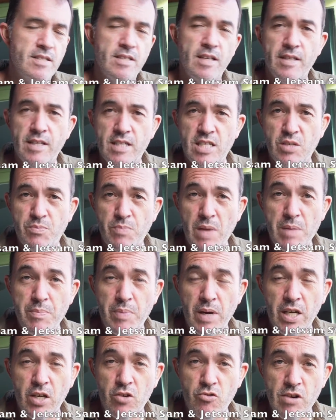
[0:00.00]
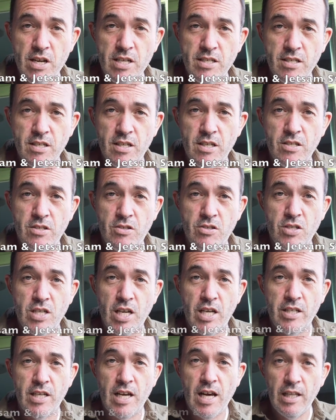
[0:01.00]
And this is made by Chris and
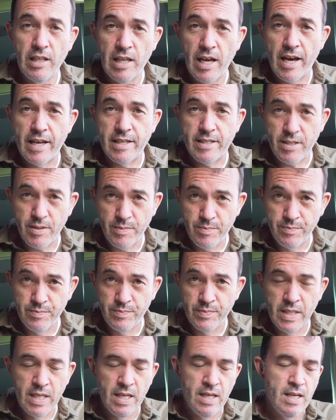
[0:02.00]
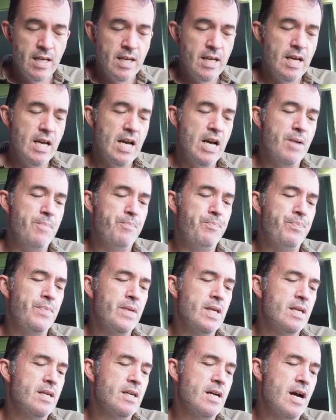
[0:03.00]
Suzaan Alheit. Um,
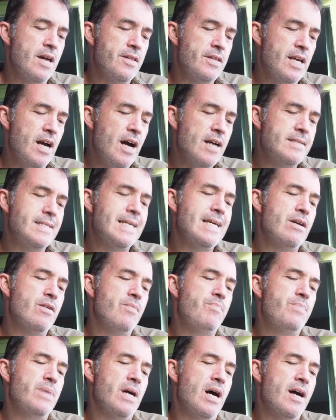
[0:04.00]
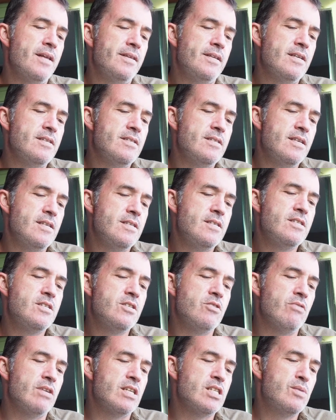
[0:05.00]
and the idea behind this is
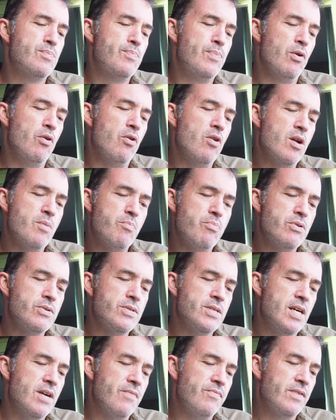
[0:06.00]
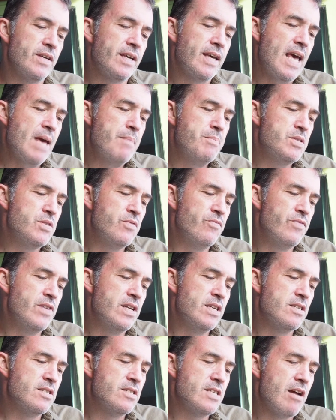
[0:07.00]
to explore and preserve Cape's
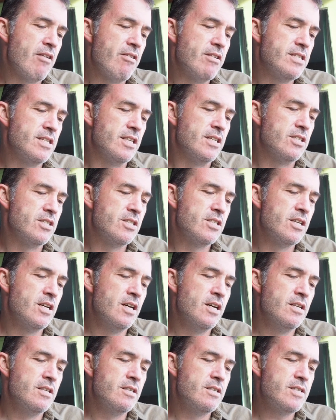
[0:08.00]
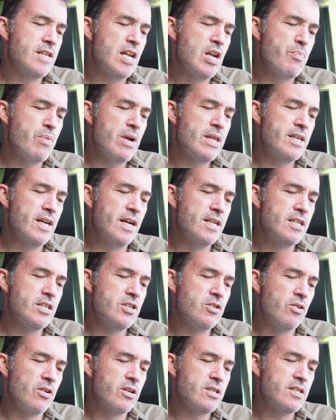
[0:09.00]
vinous heritage, to celebrate the
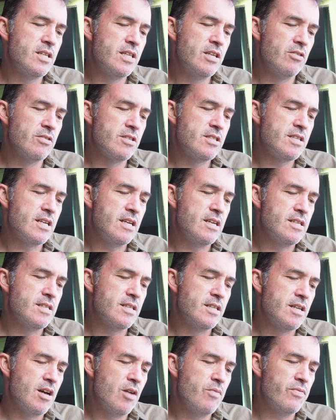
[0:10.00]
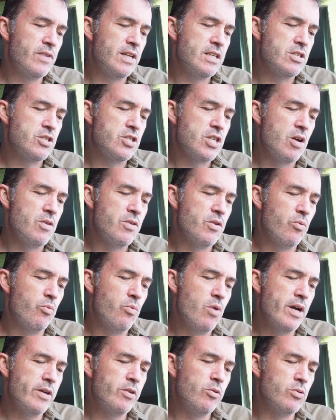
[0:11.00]
underdogs and the oddities, and hopefully to show that
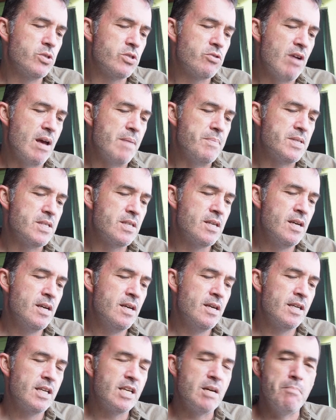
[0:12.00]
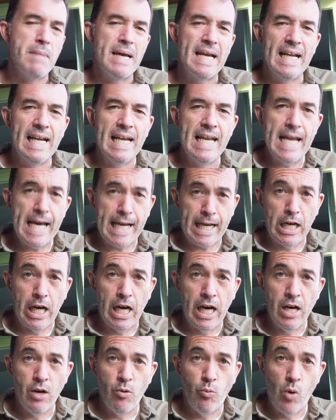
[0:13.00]
workhorse grapes can make lekker
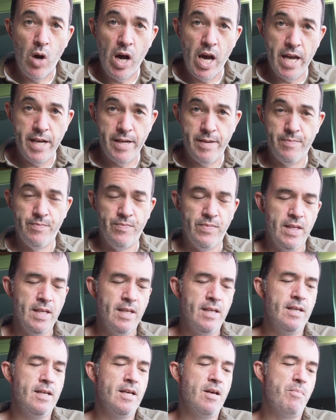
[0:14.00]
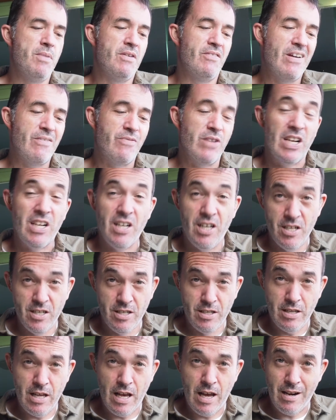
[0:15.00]
wine bit of
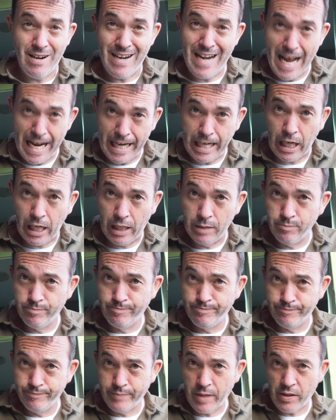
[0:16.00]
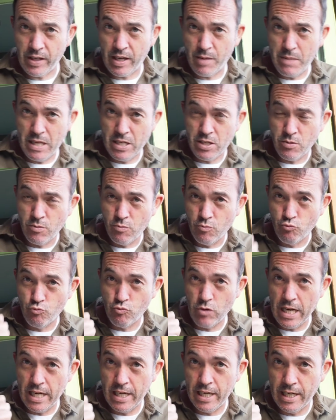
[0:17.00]
Afrikaans there, lekker. I think it means
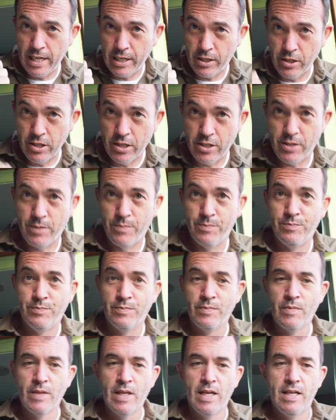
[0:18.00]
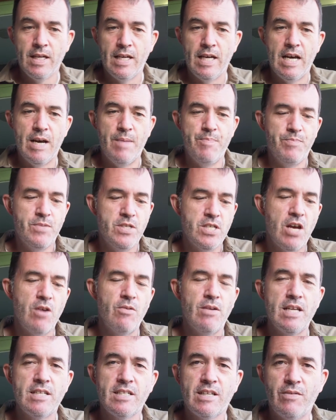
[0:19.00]
really good. Um, so
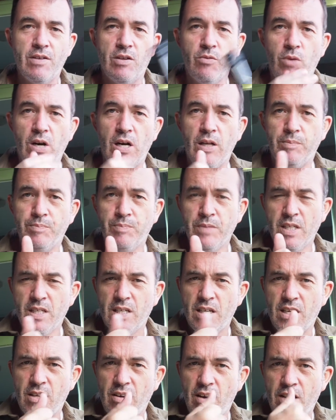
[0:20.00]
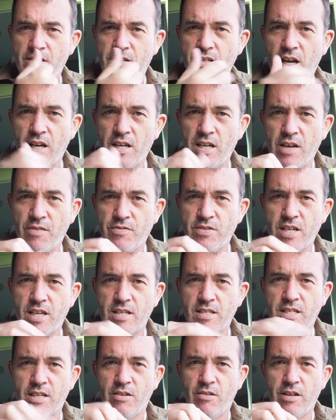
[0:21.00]
let's give it a whirl. You know, I, I love
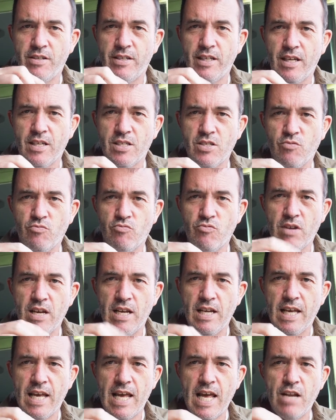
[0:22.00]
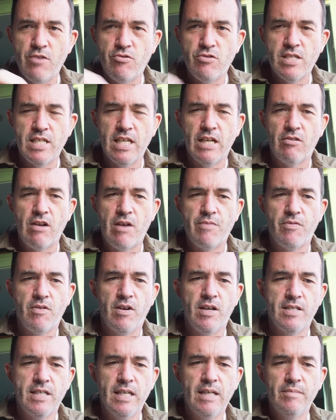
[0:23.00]
Cinsault. I think it's a really interesting grape
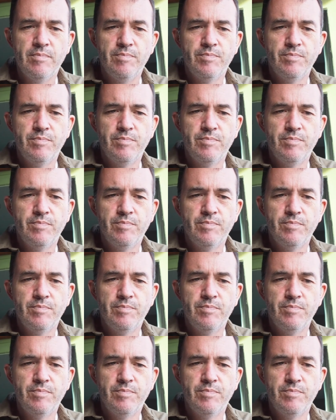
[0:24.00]
variety.